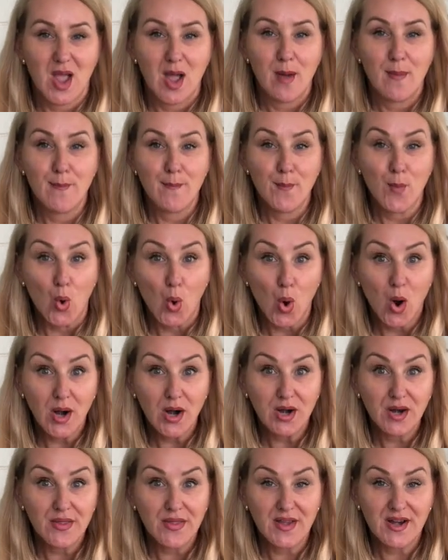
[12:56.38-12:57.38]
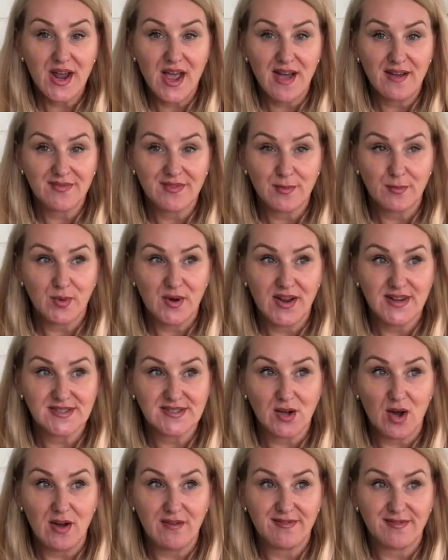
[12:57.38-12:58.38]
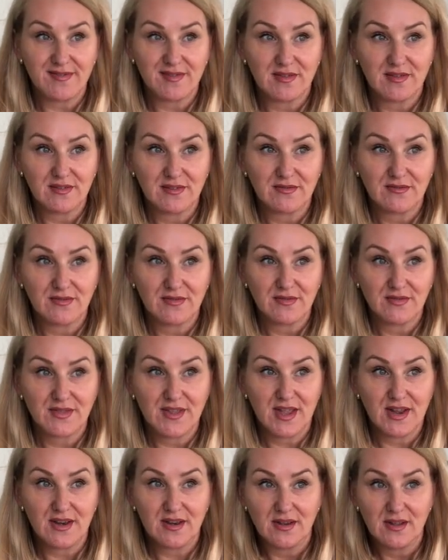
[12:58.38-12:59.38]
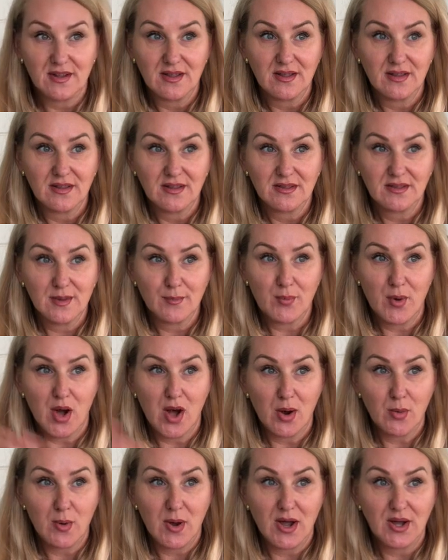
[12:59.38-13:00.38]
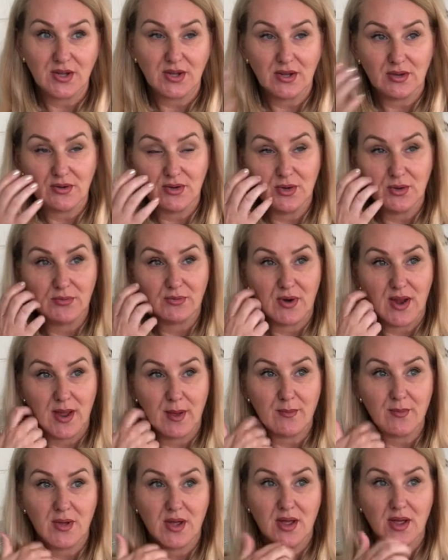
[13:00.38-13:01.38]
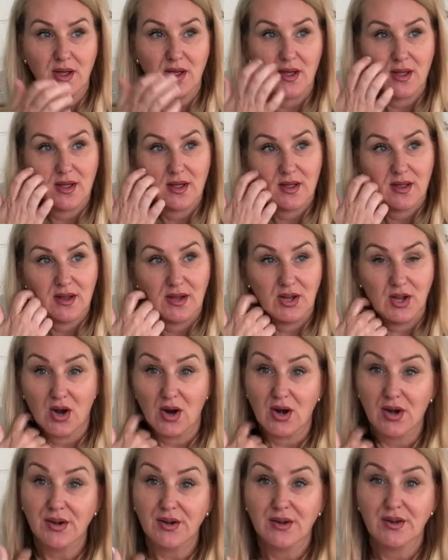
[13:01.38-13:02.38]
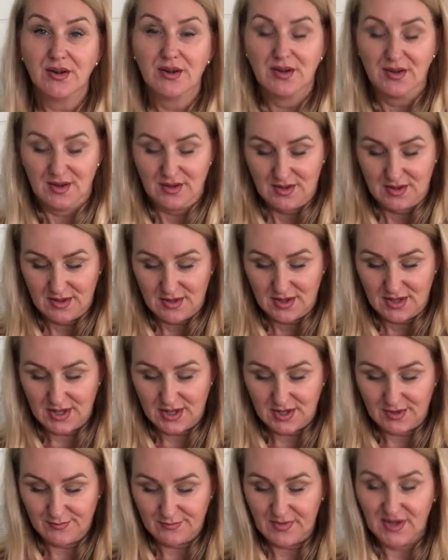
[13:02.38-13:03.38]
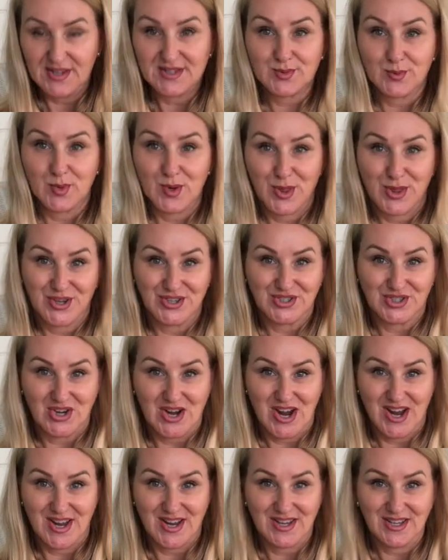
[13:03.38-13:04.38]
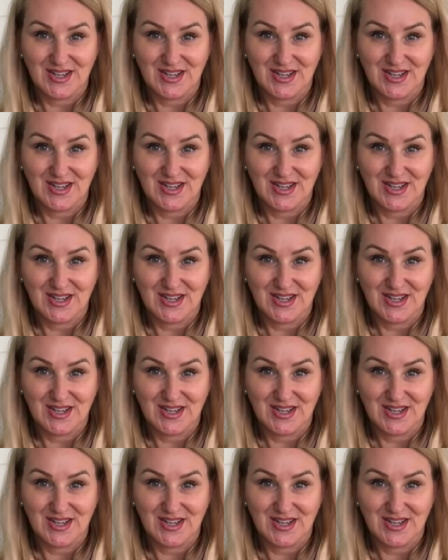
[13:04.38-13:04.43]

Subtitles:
more than half the price off, then the Bawa URAM yarn is worth a try.